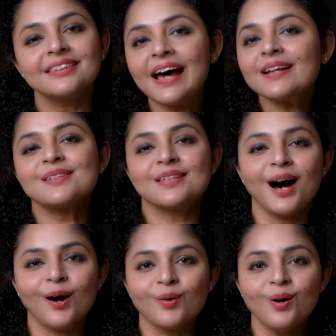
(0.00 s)
that is
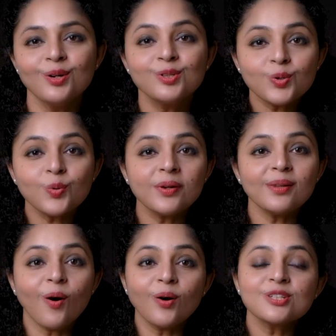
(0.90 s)
how you will
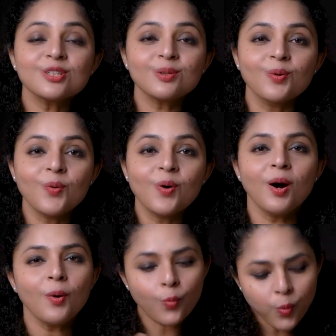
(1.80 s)
also know
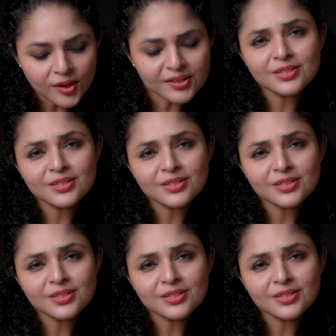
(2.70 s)
what